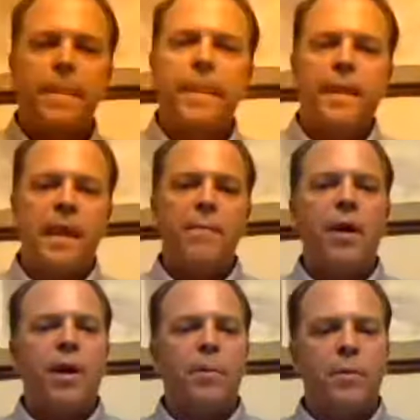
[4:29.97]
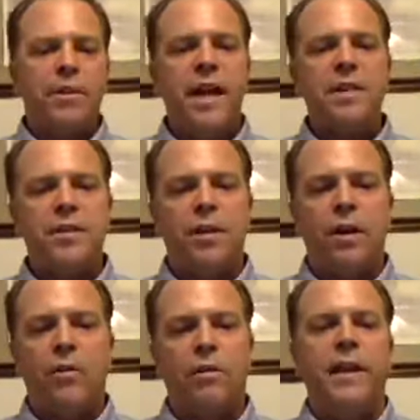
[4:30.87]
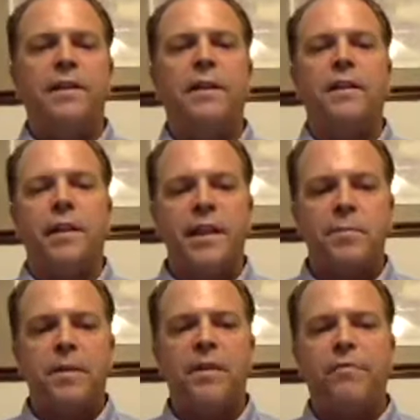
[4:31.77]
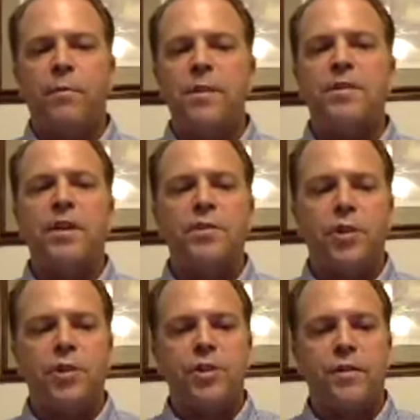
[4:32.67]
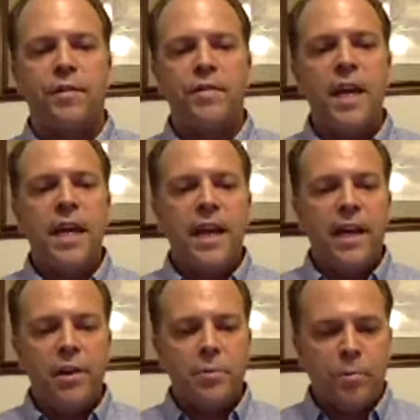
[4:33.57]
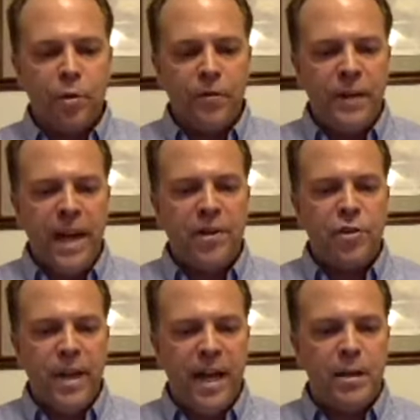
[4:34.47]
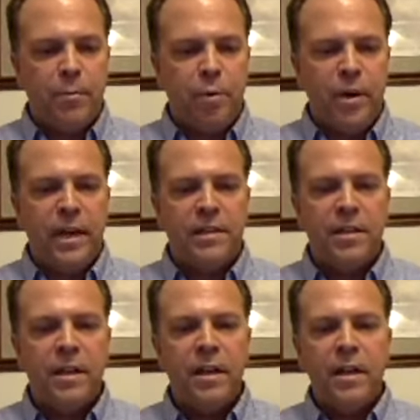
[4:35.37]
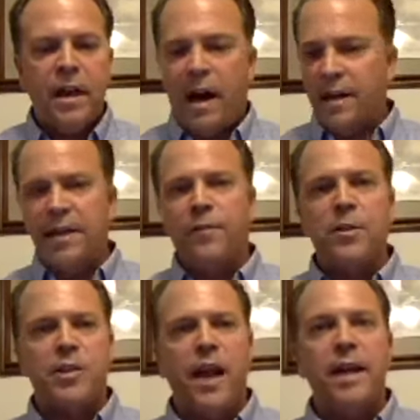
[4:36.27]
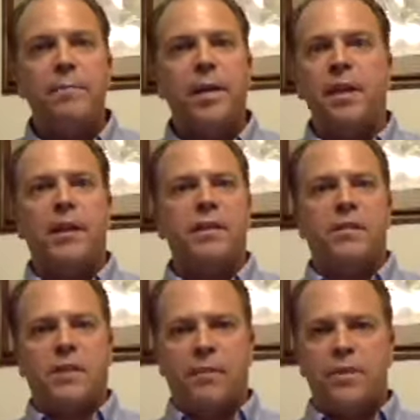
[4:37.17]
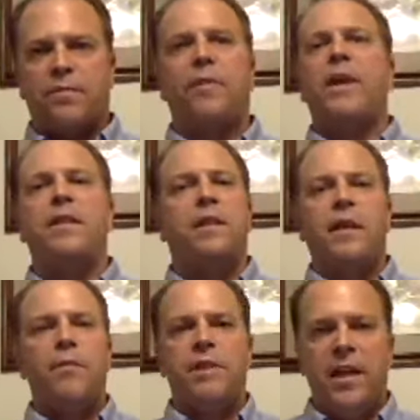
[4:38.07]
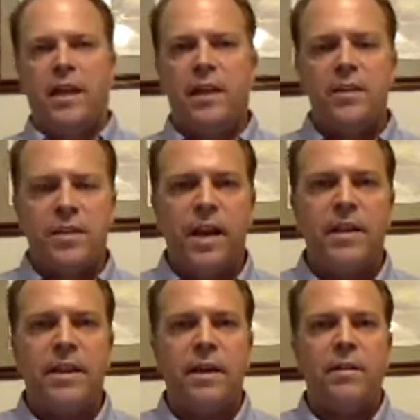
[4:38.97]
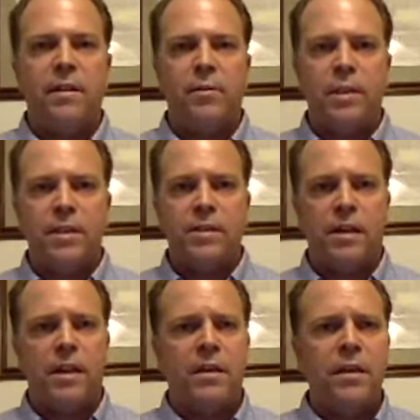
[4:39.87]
Came out a couple days ago. LinkedIn, the latest platform to censor conservatives. Here's proof. And he actually had to put it on a different site because he was afraid that they would take his site down, you know,